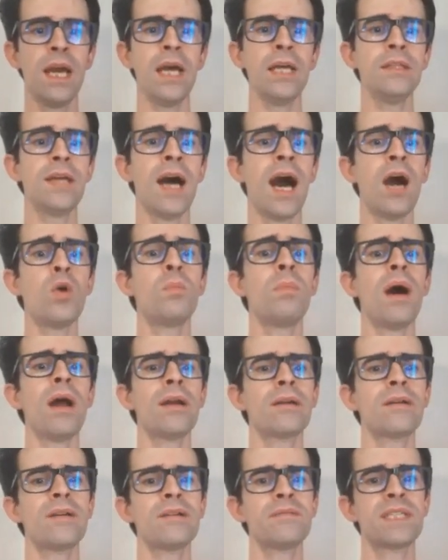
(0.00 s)
and how
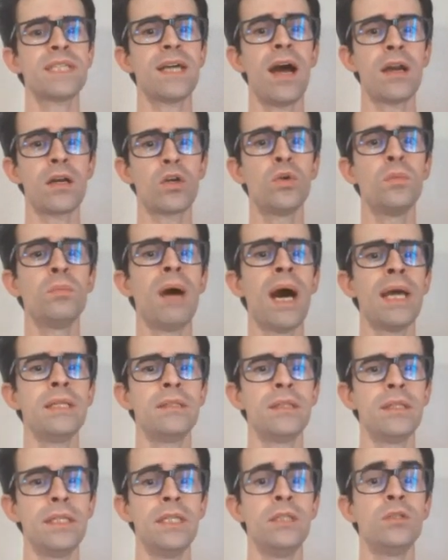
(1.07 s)
paragraphs are
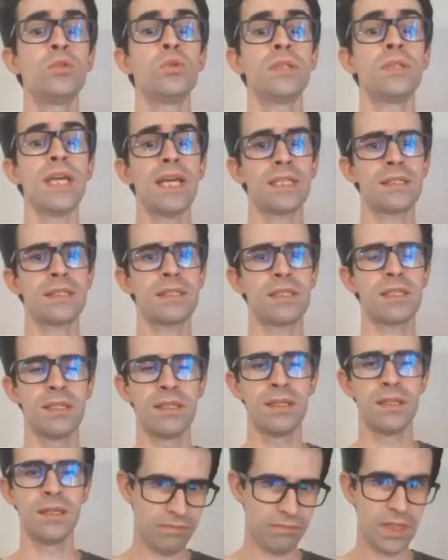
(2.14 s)
combined into texts.